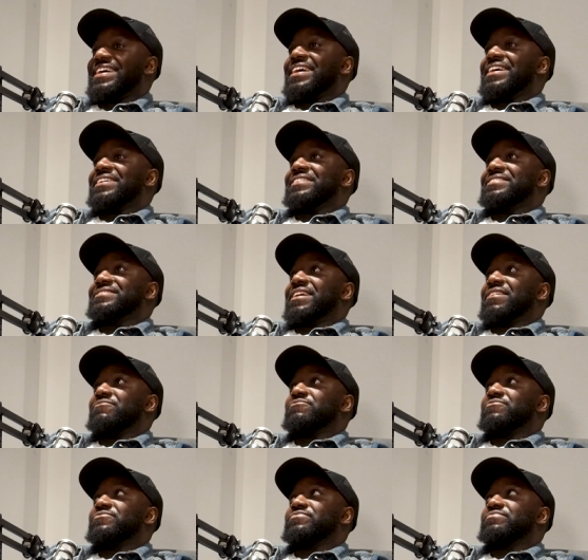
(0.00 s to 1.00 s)
that is that
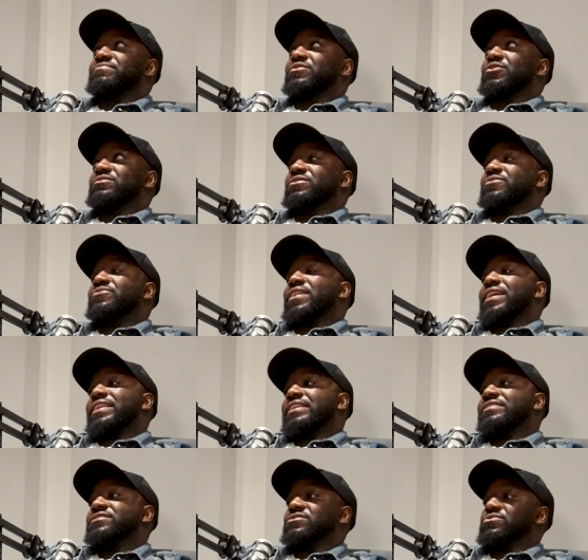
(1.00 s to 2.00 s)
because of
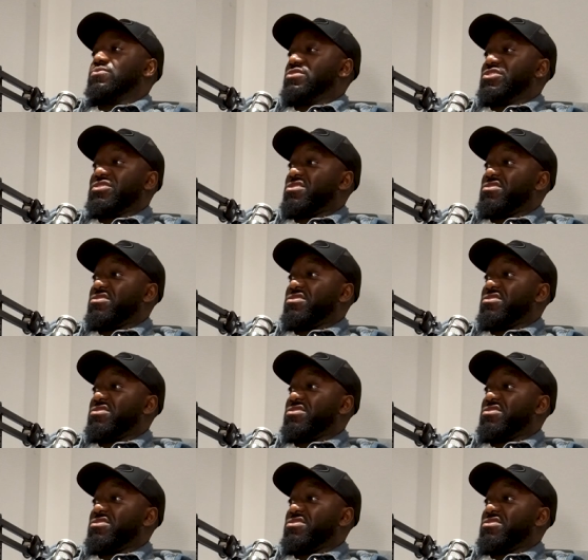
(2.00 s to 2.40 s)
finances or just